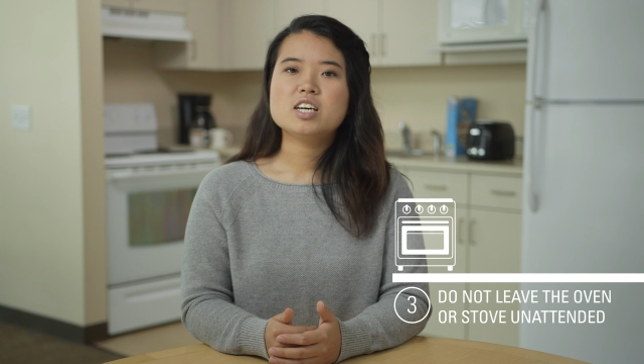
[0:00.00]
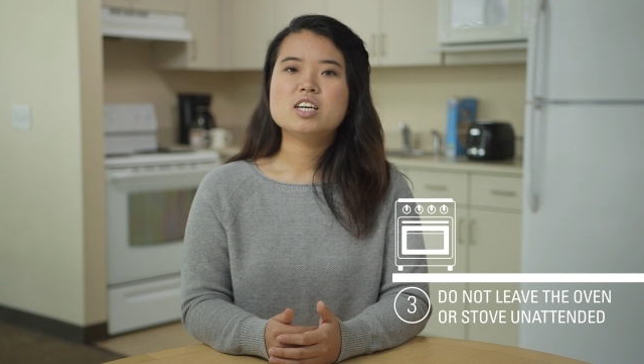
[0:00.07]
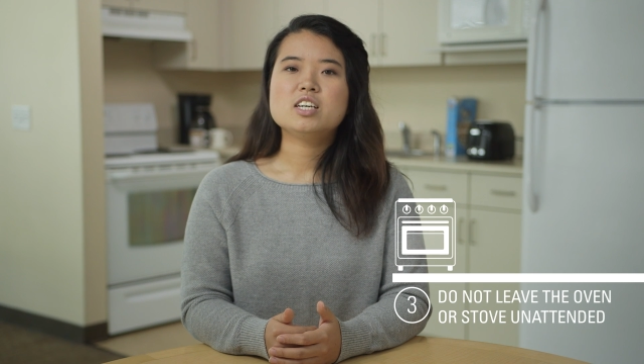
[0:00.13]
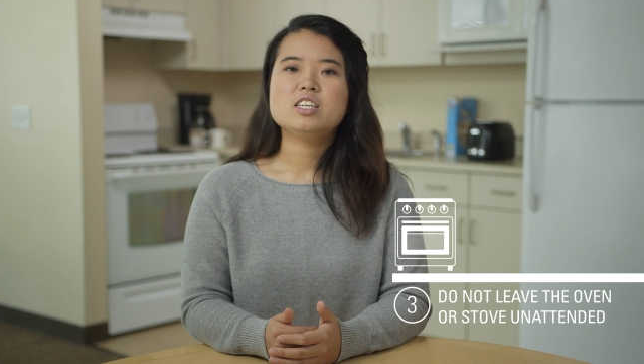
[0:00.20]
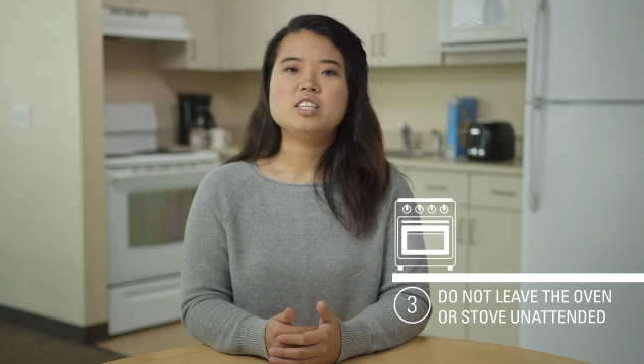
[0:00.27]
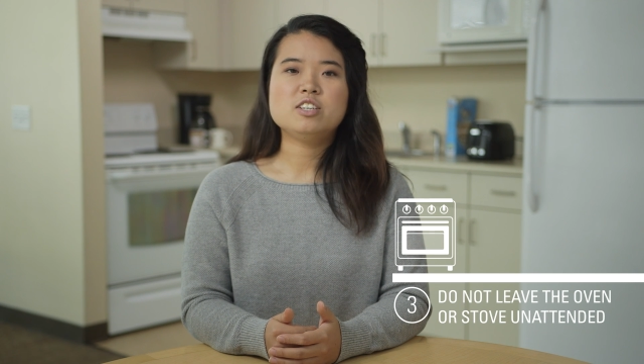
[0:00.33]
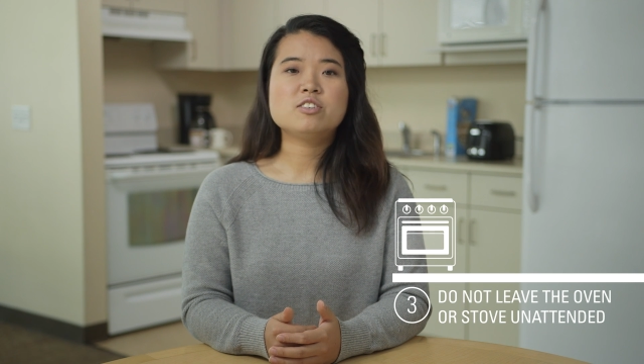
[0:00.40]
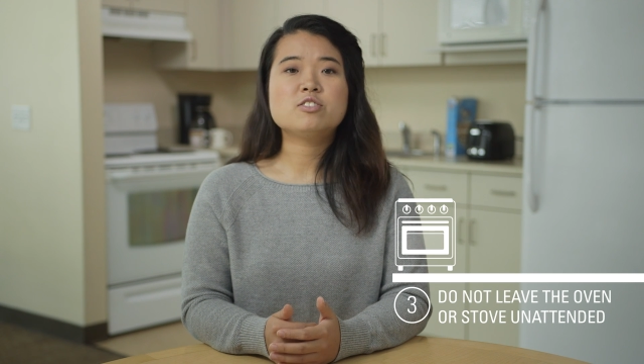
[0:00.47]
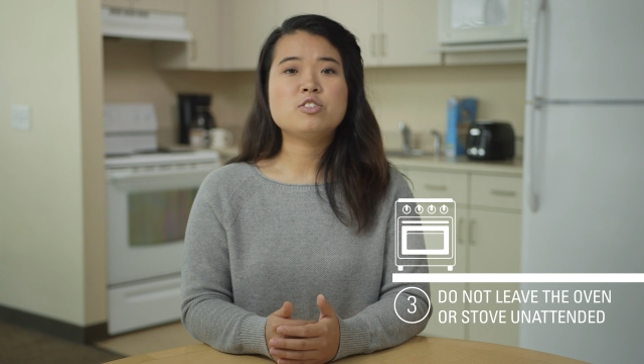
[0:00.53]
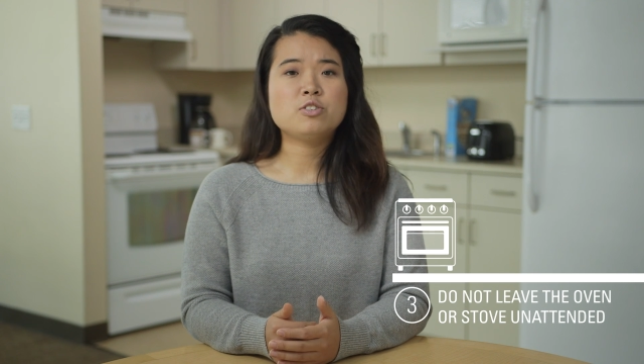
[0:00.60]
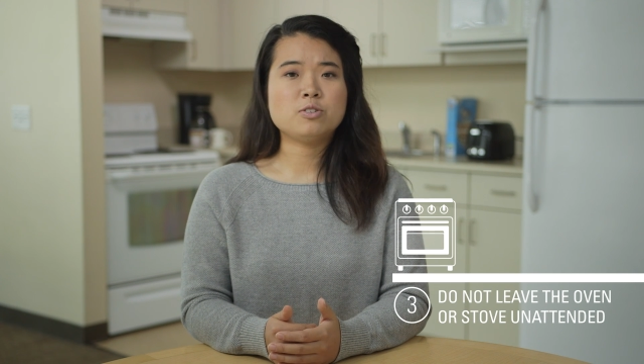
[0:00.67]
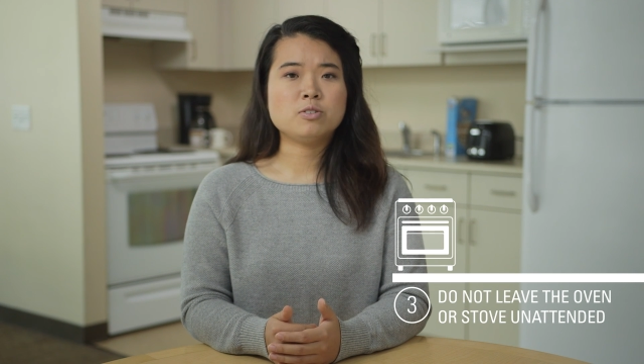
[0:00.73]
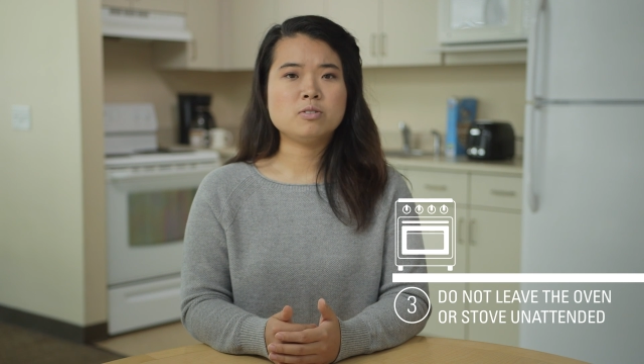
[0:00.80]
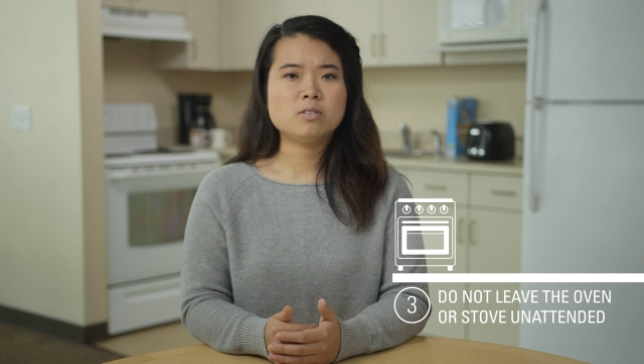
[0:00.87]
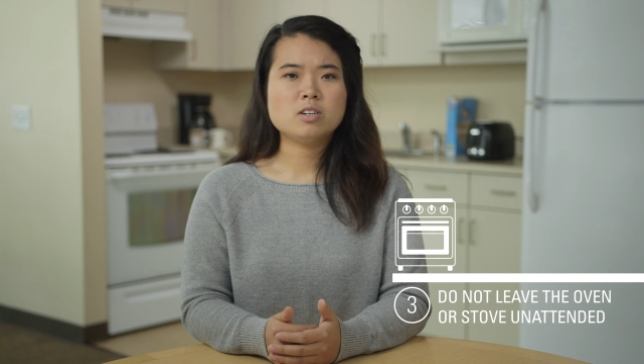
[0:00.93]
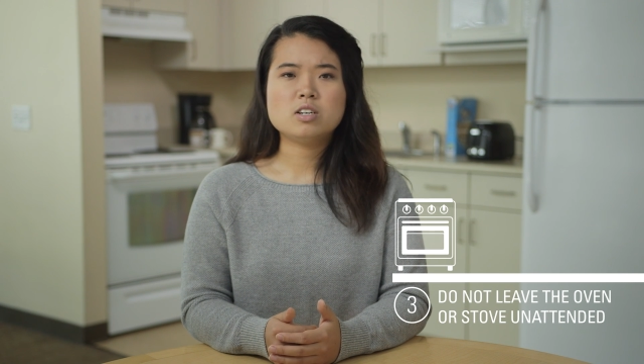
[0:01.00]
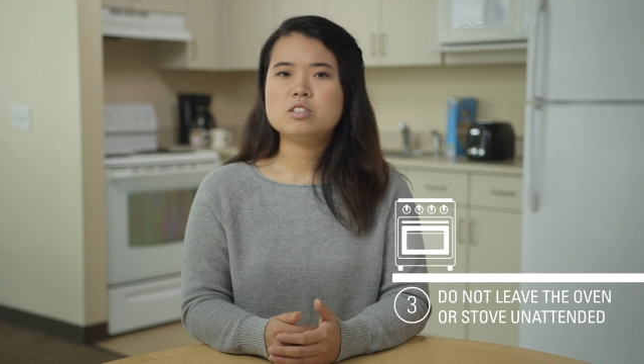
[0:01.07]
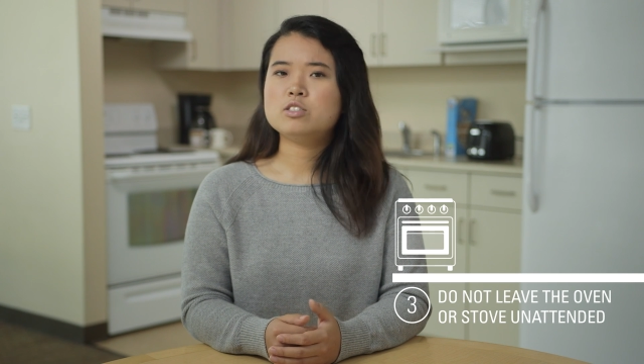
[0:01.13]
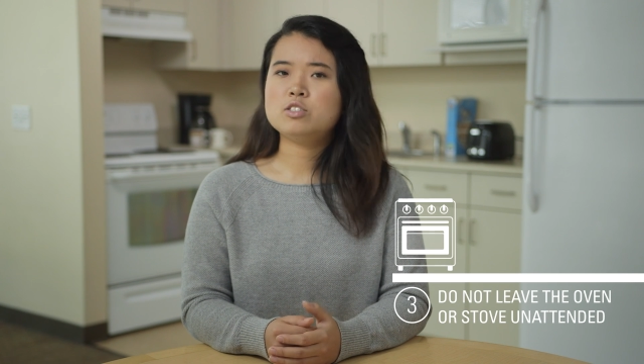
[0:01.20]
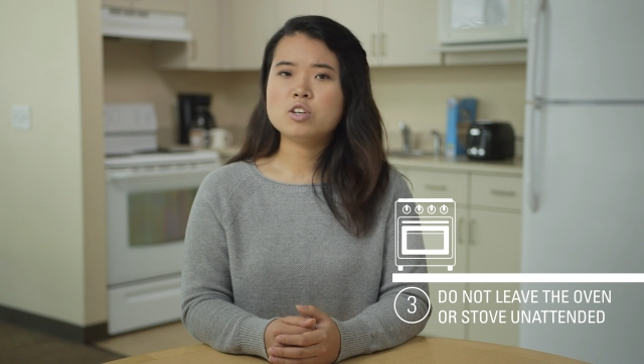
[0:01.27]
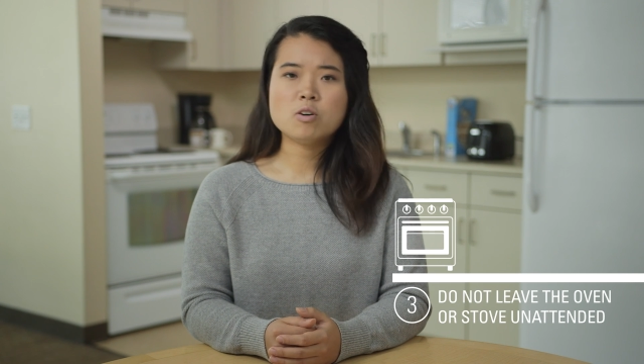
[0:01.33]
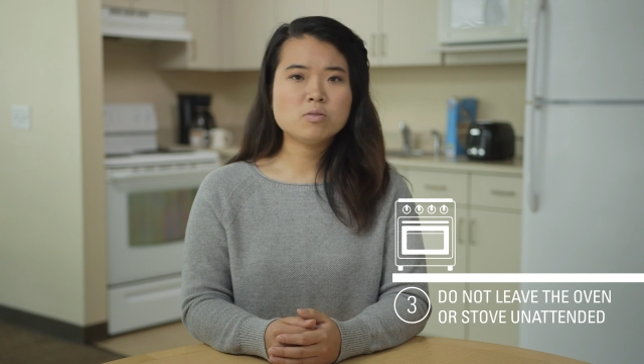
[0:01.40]
Here too,
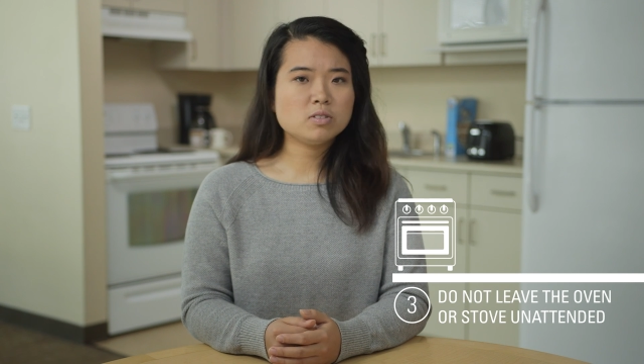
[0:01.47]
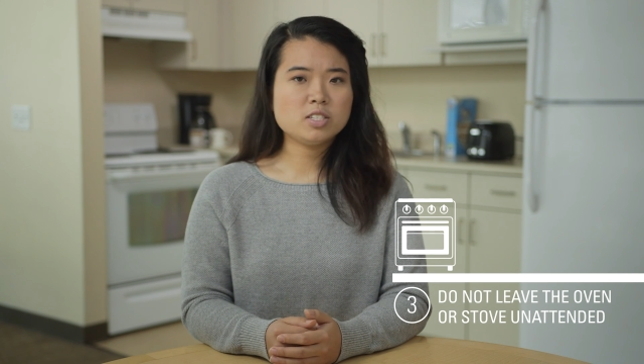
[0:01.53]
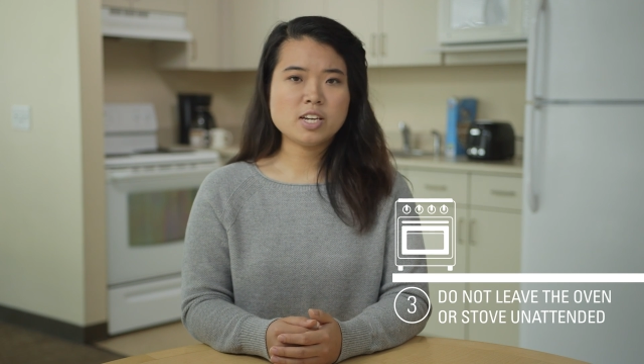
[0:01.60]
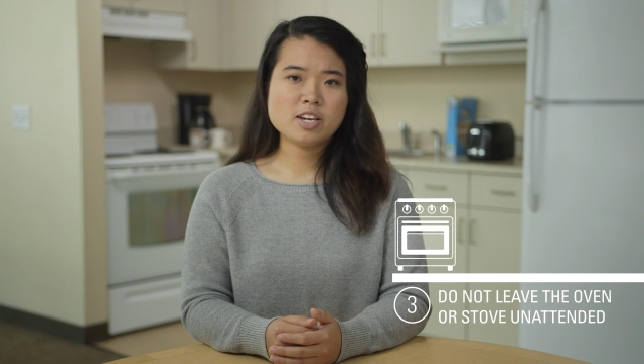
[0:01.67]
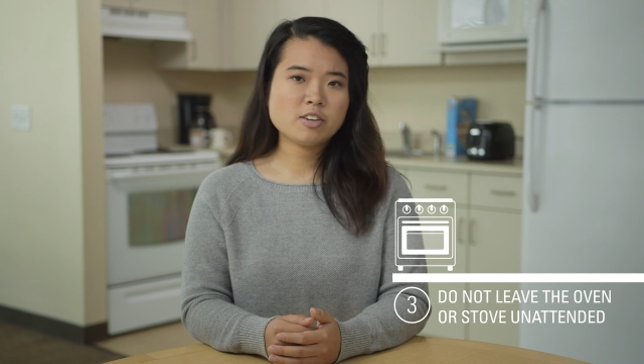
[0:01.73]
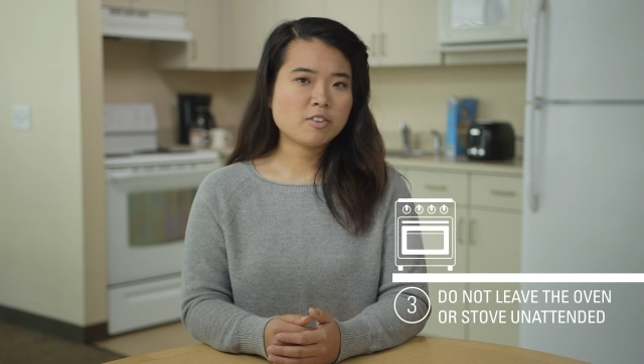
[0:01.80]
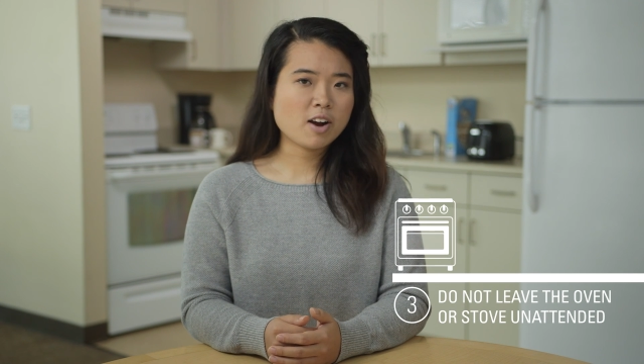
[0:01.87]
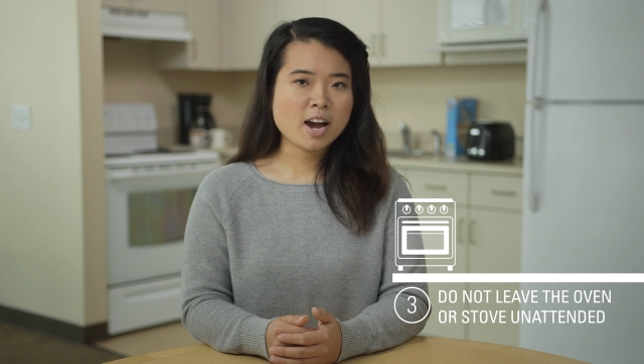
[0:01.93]
don't take your